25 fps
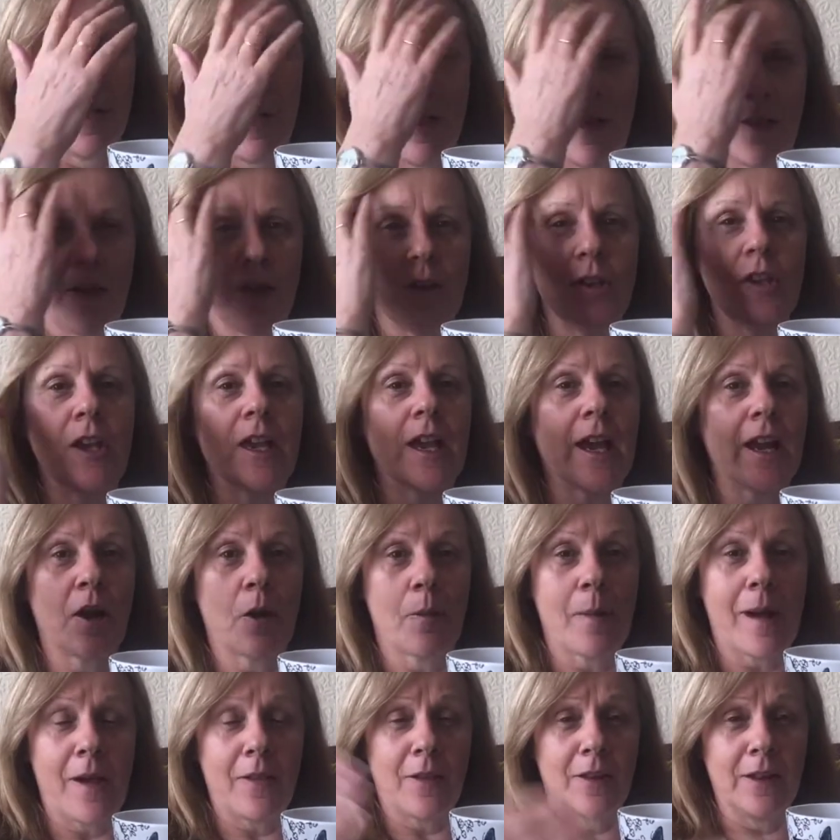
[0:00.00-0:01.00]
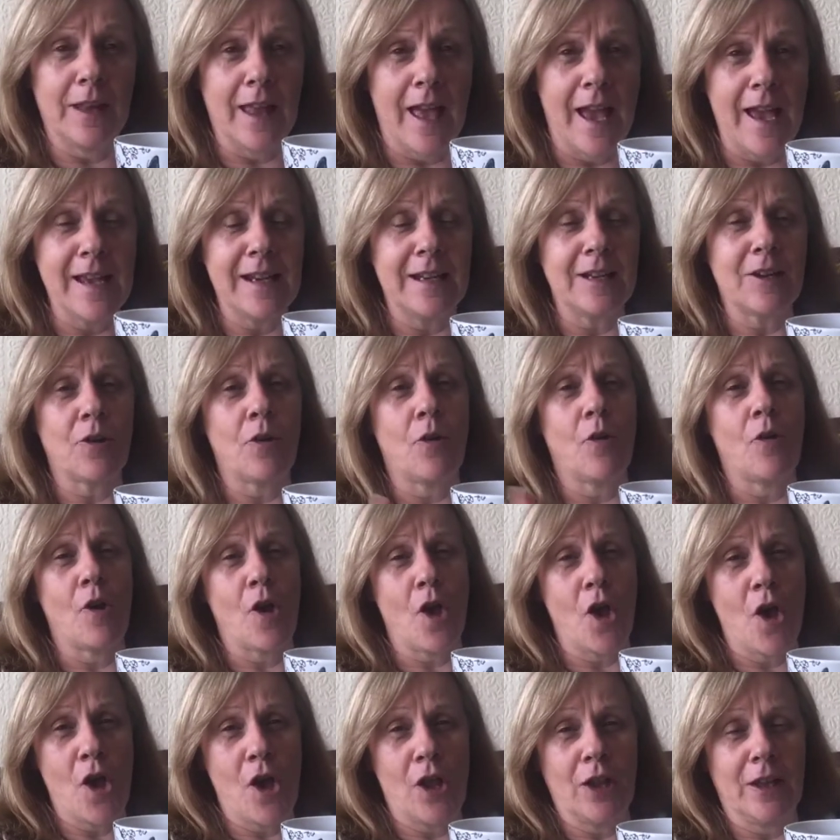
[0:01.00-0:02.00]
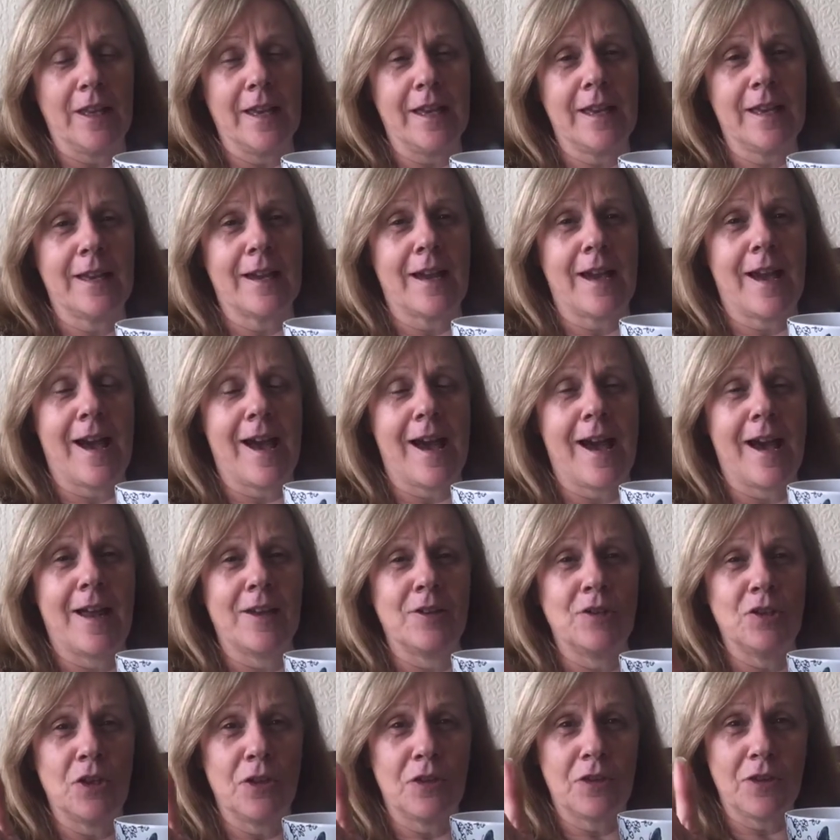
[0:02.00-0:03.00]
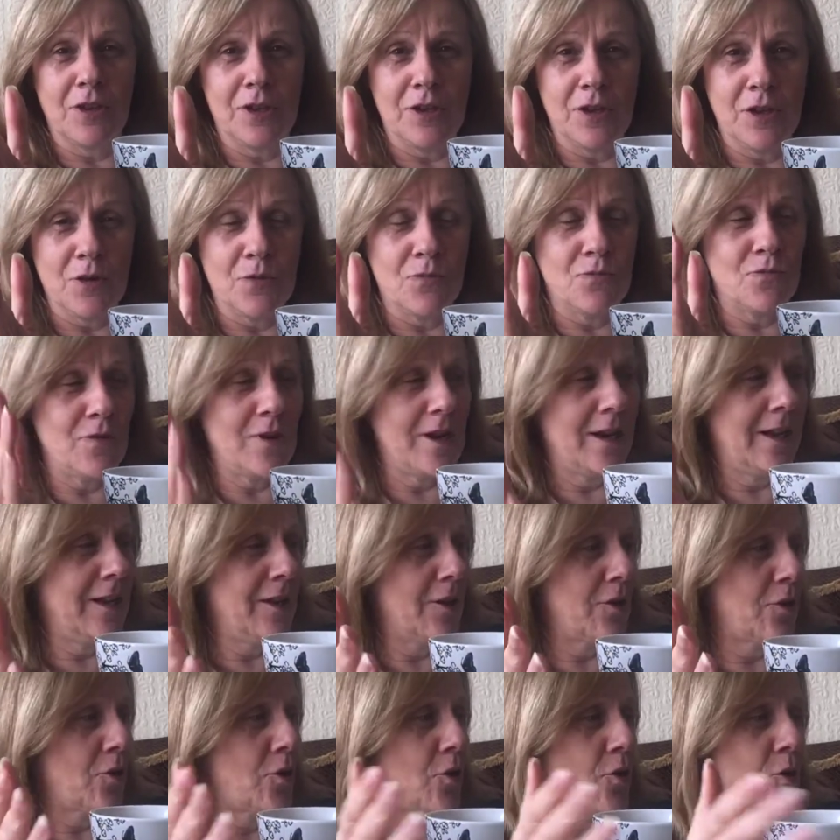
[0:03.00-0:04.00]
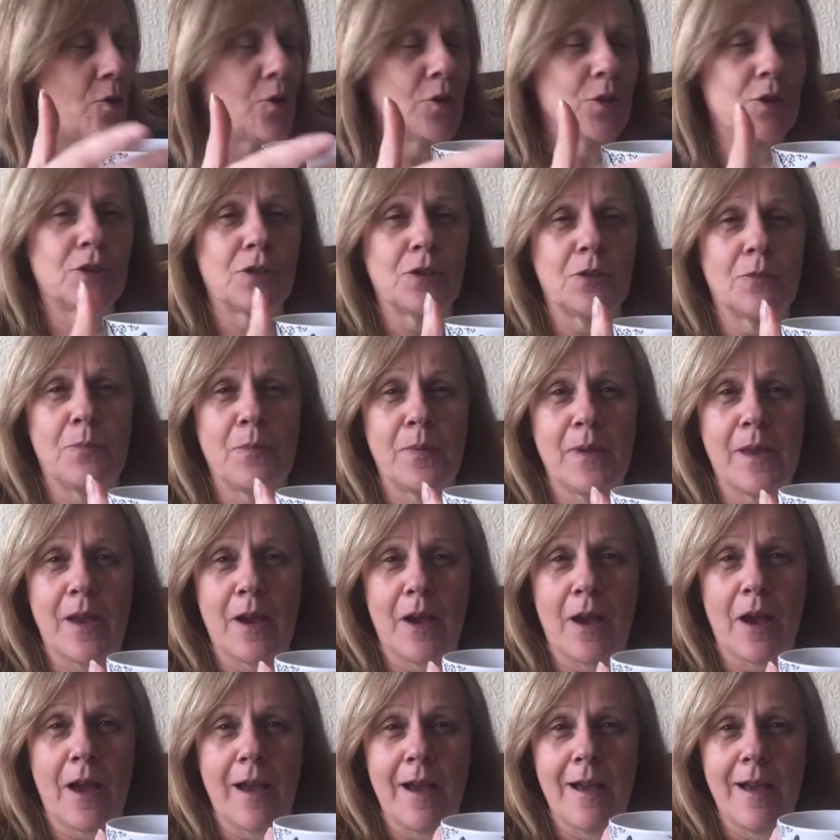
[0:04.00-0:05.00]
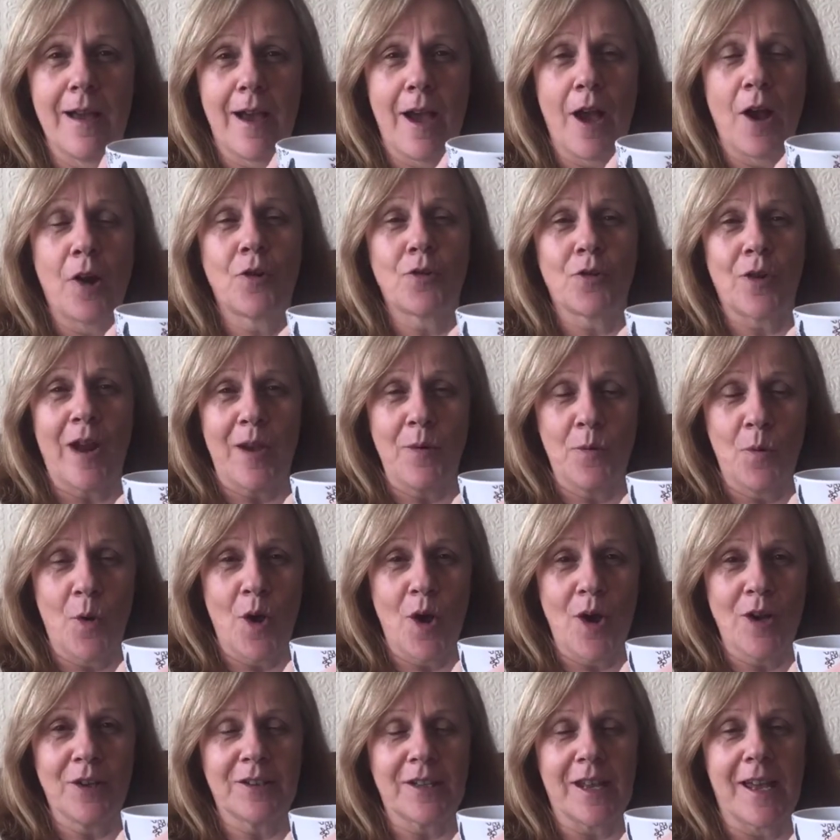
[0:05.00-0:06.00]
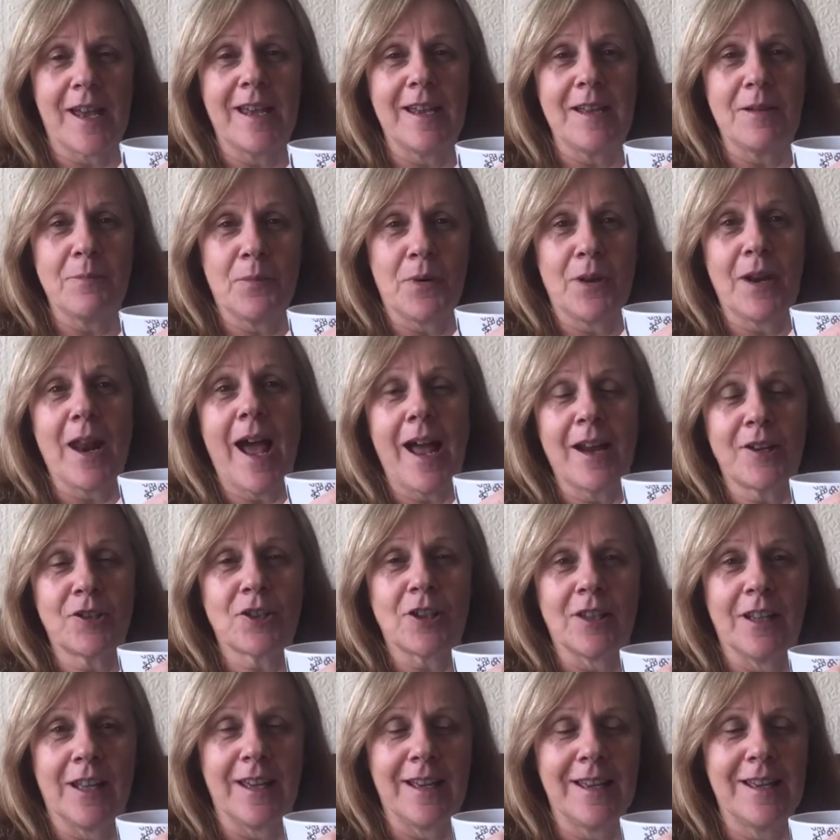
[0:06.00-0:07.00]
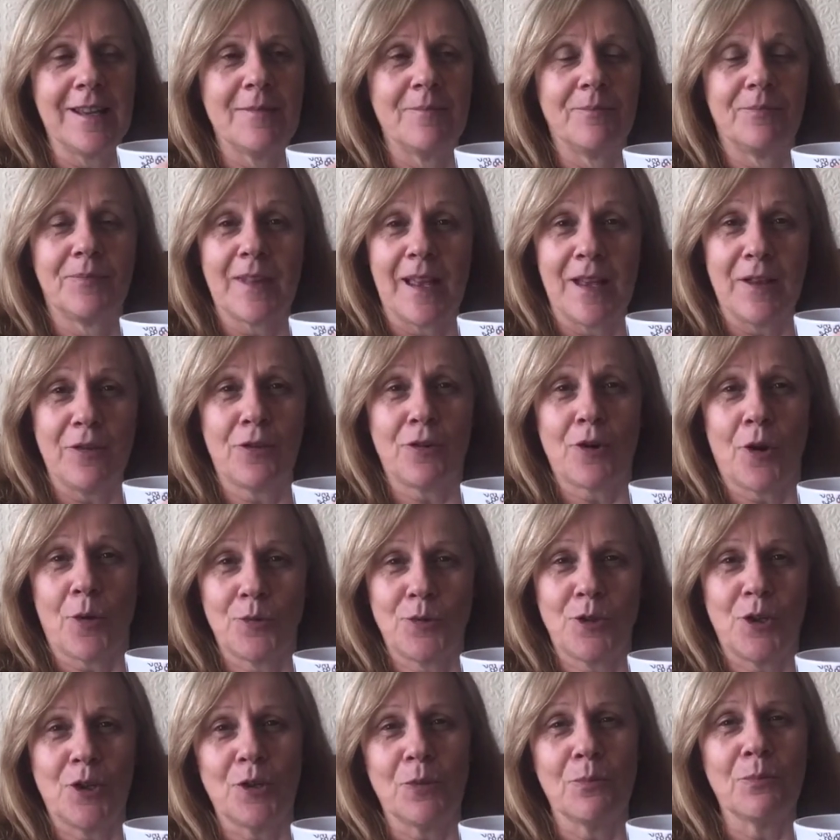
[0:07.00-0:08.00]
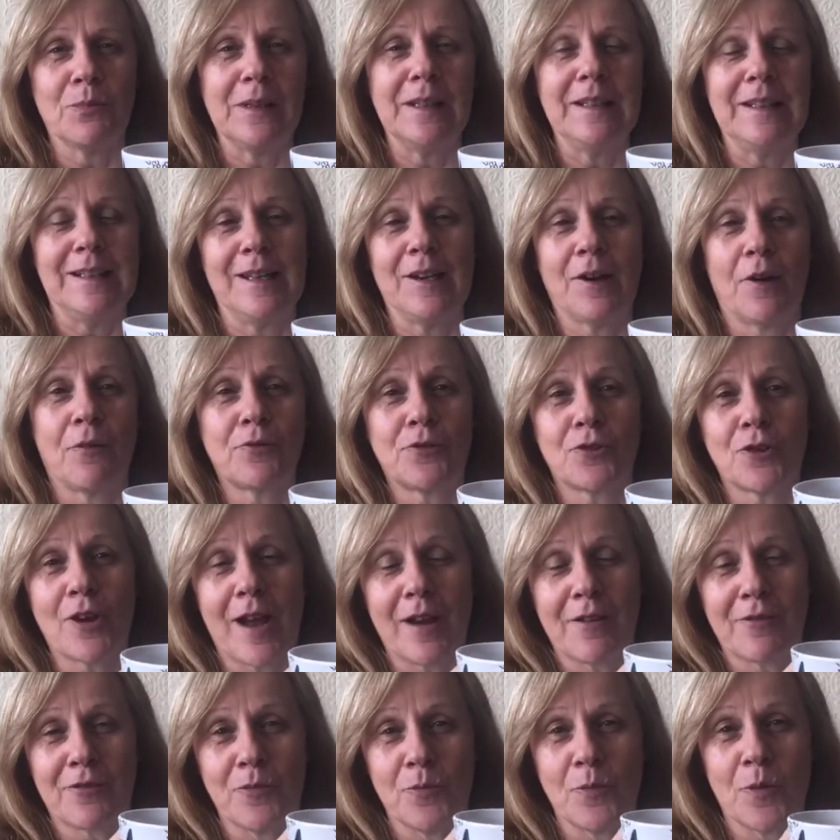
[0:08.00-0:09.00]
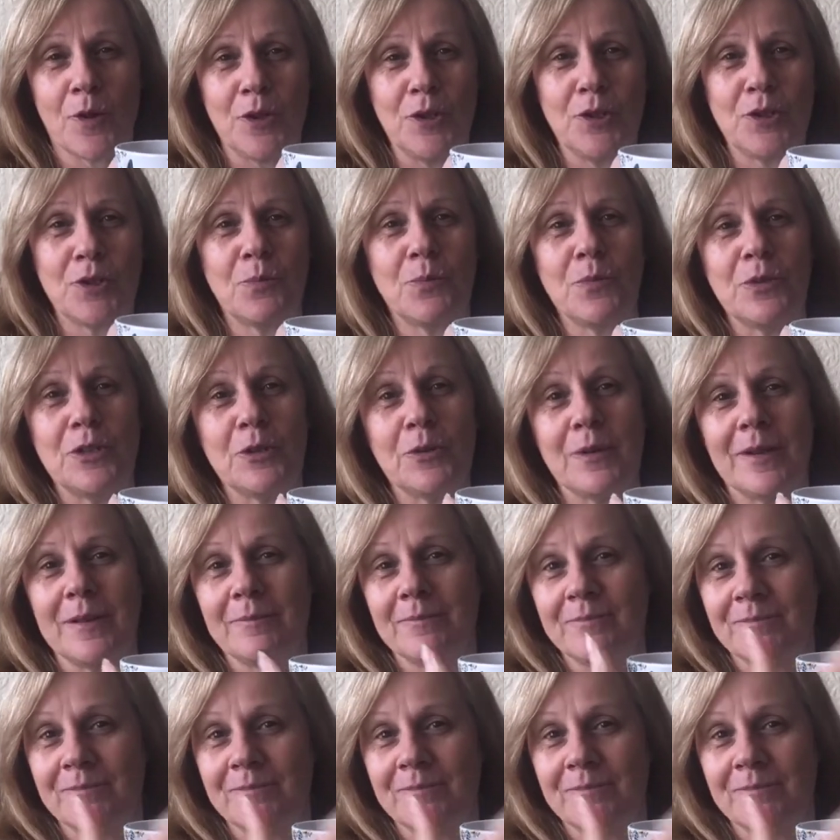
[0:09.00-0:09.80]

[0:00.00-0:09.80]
That you get up either late or early and you think you're really on course to be a great work day, but actually it throws you completely off track from what you should be doing.